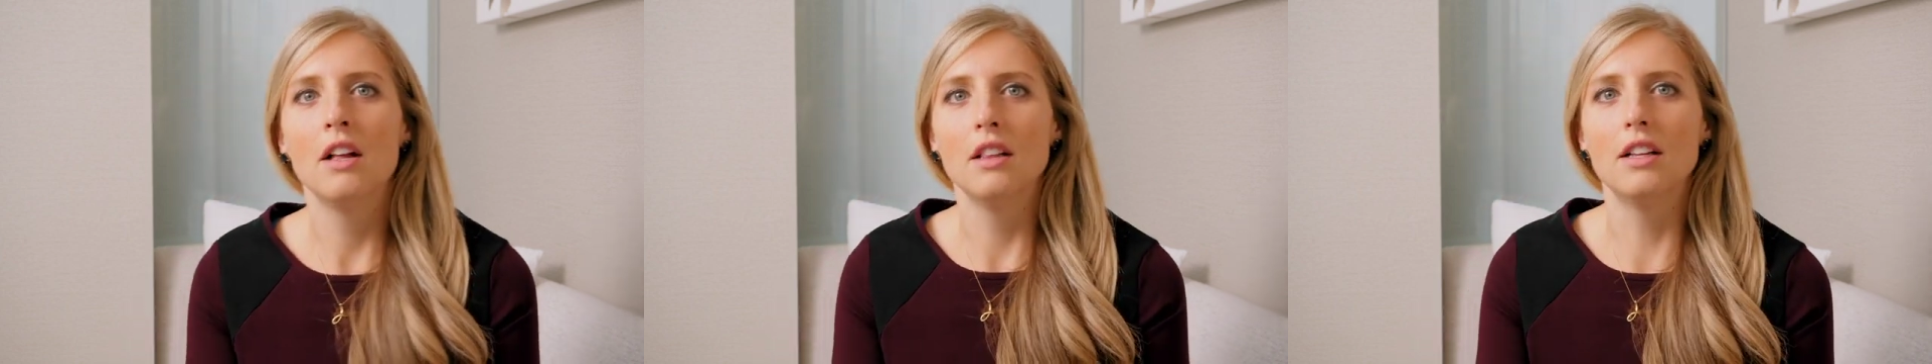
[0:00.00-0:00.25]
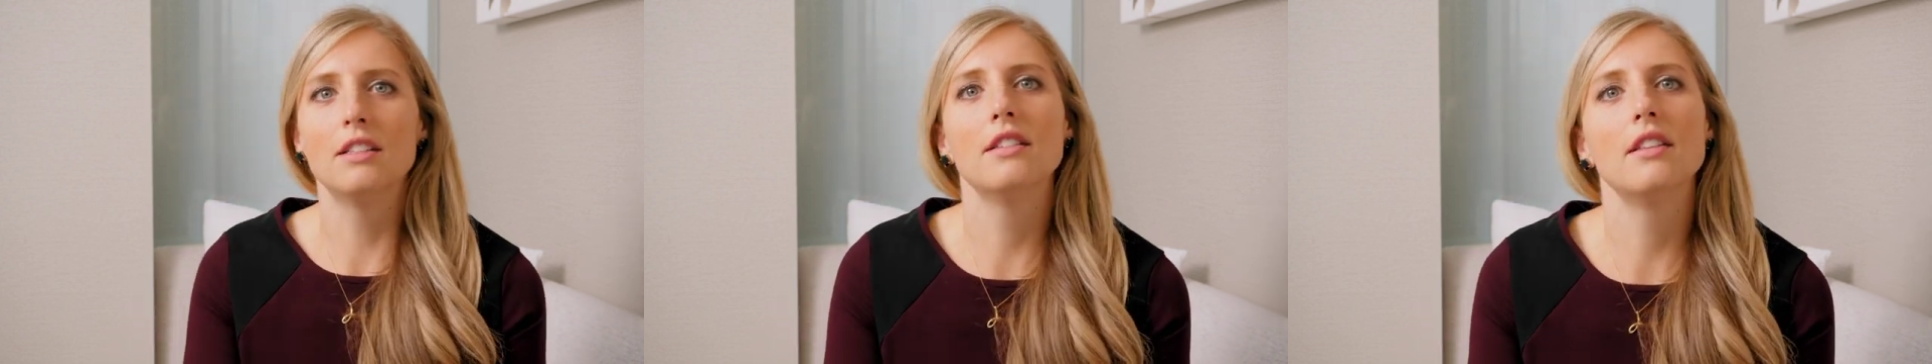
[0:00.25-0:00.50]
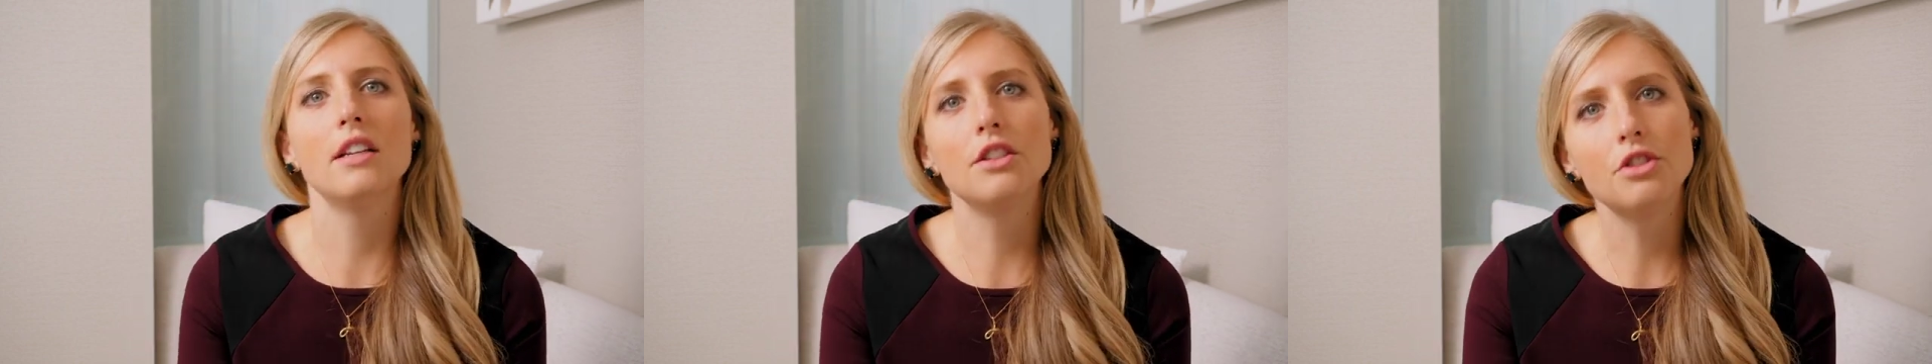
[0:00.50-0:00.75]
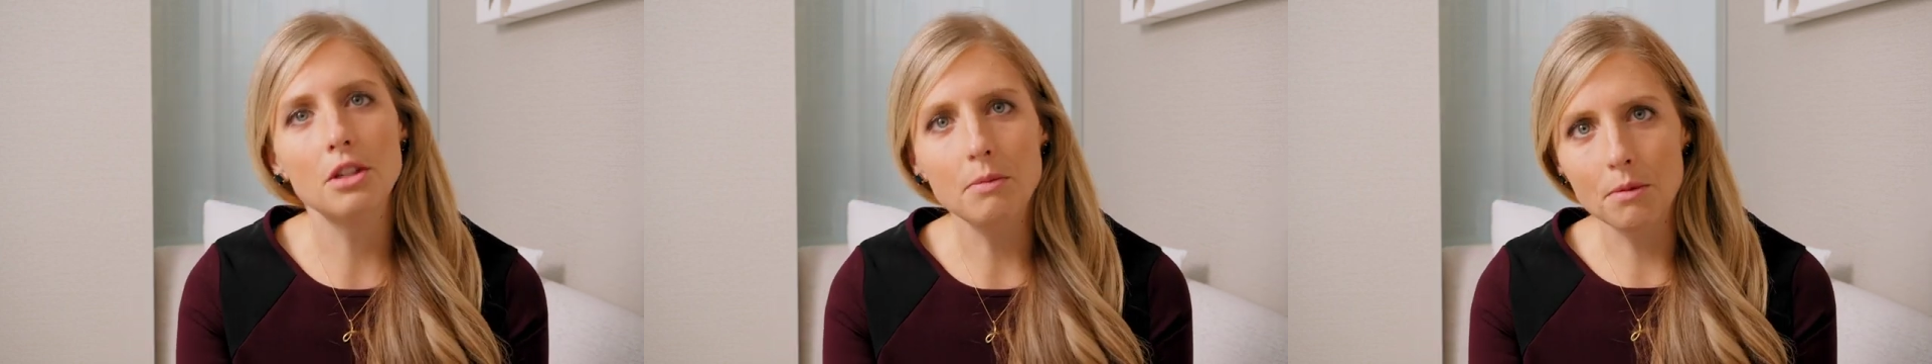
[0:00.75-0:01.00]
Let's design a
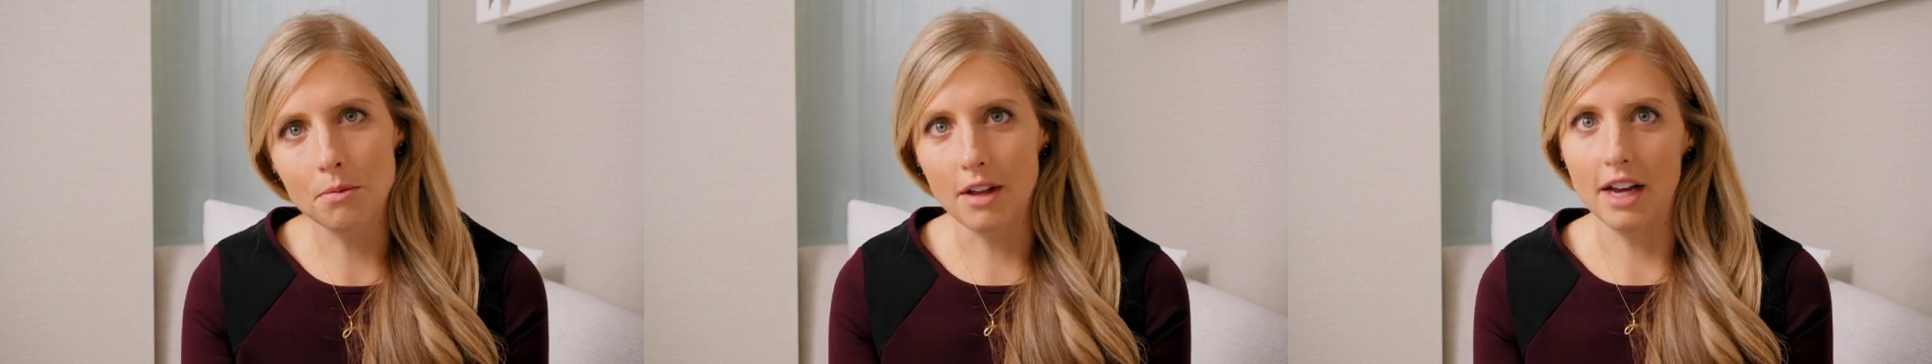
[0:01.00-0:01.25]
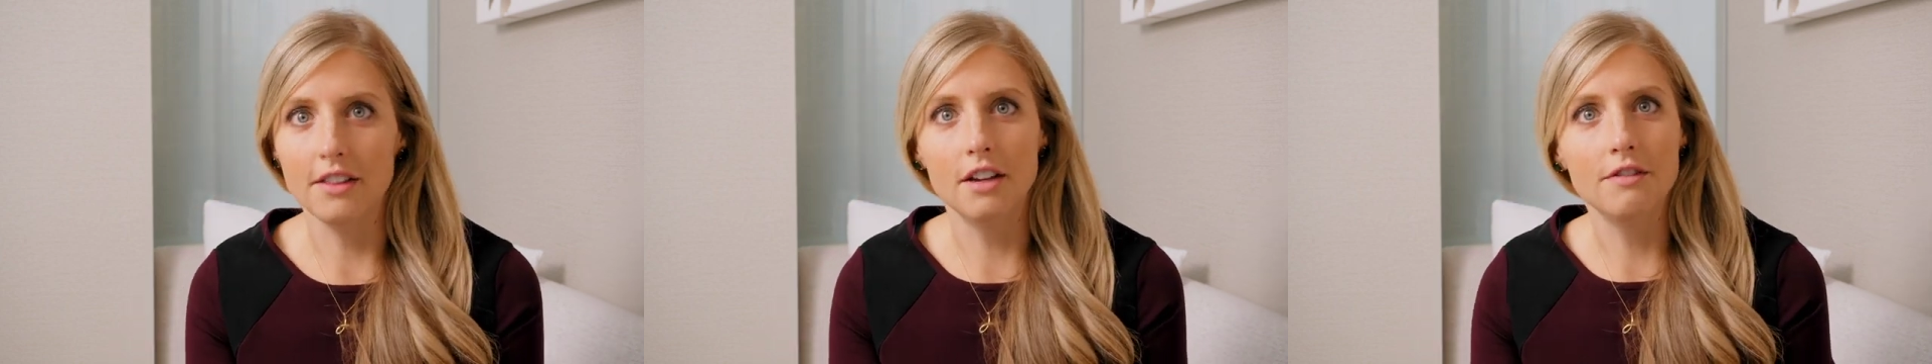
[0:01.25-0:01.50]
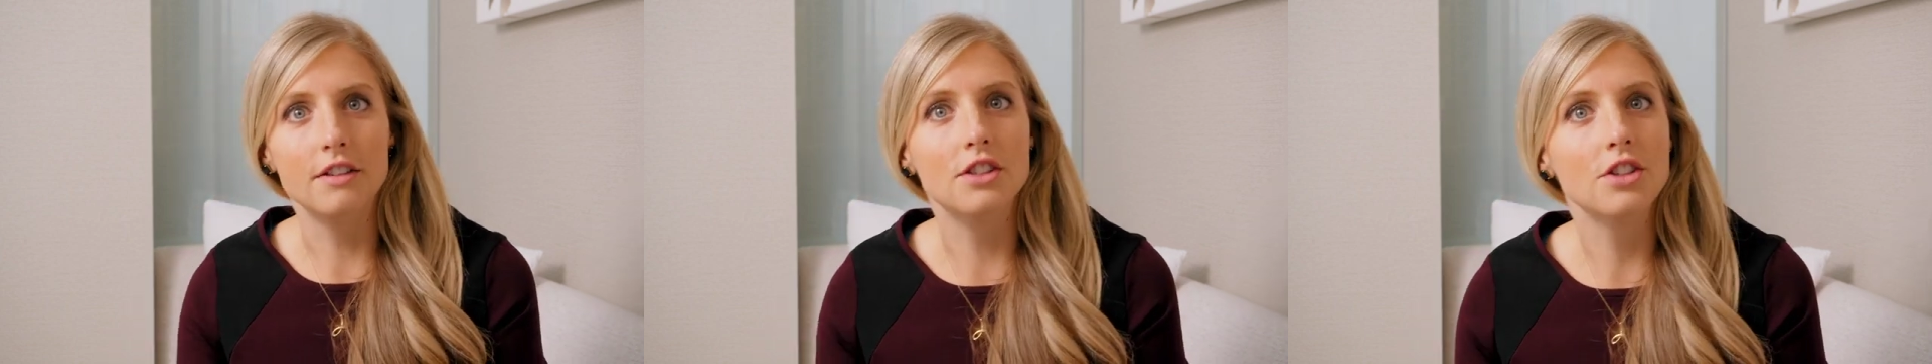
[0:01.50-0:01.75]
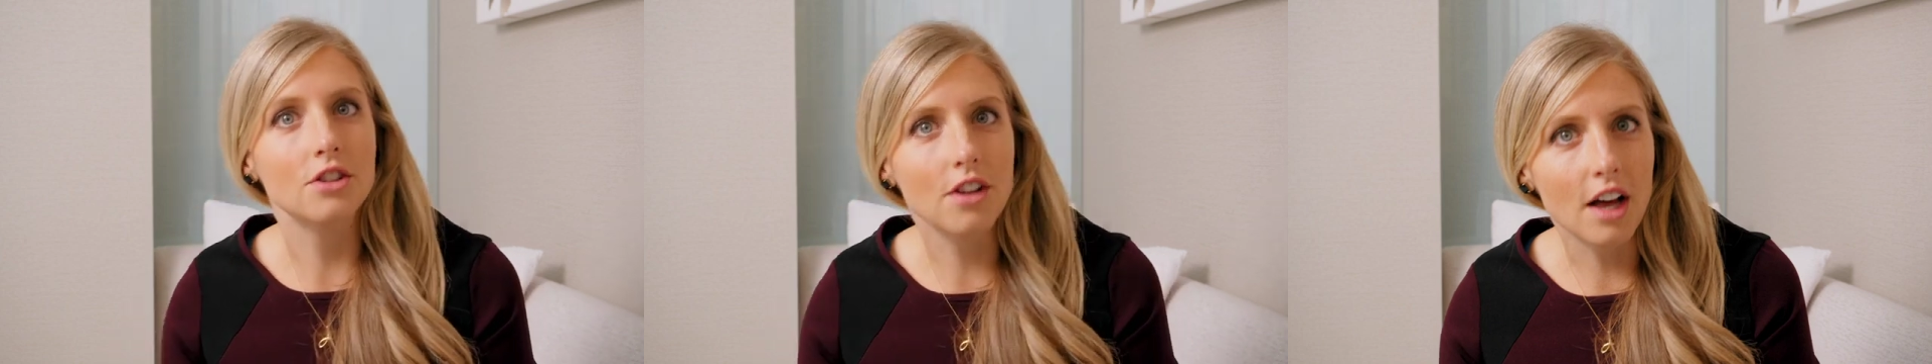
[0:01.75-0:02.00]
treatment plan that
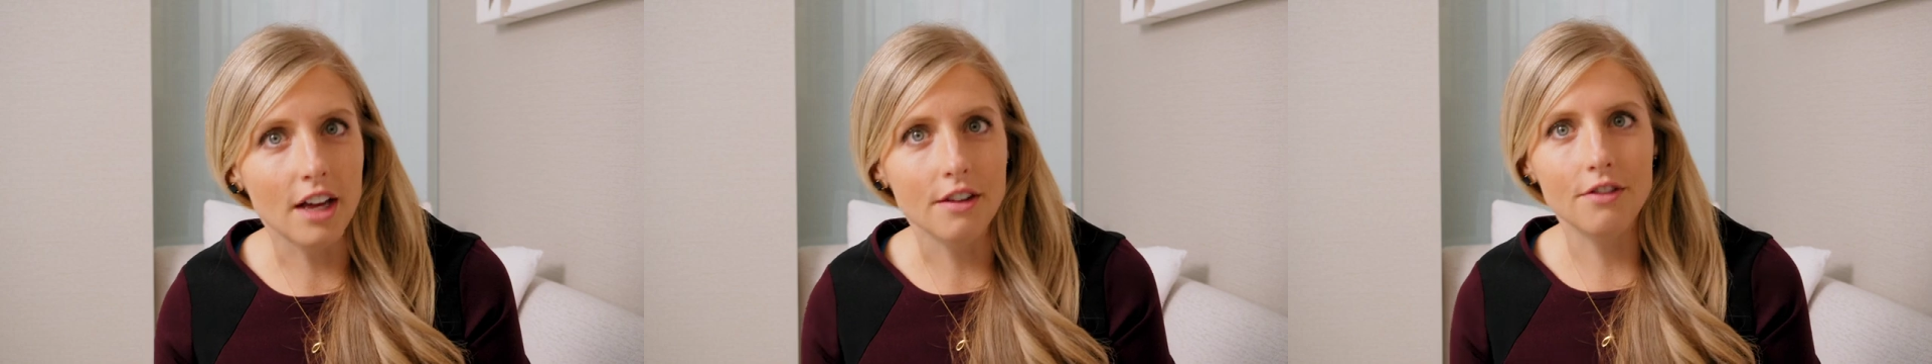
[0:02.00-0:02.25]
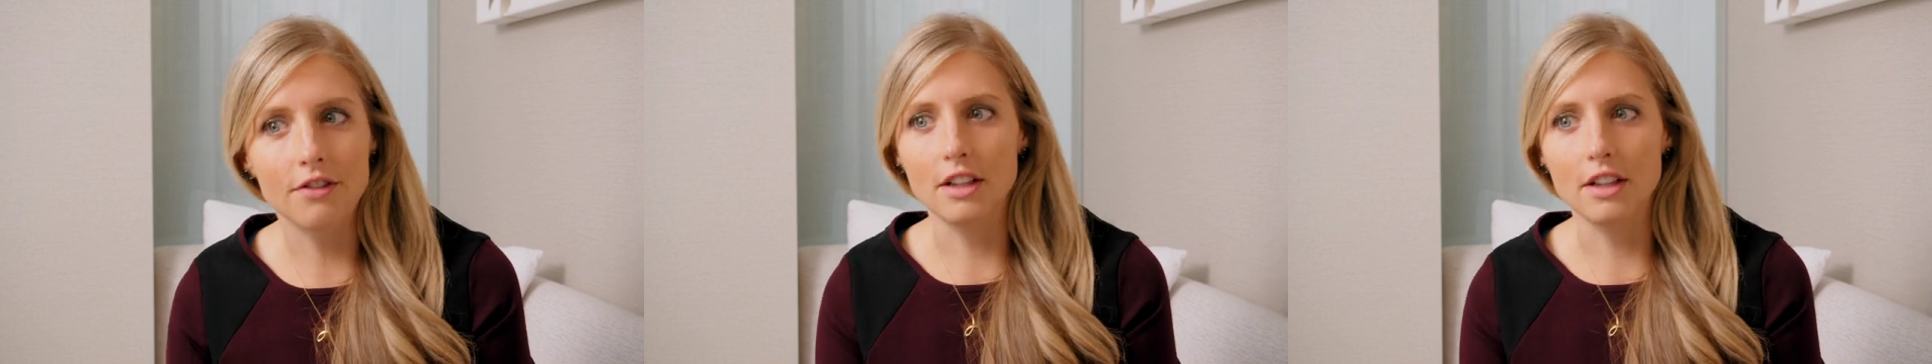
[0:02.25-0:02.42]
fits your life.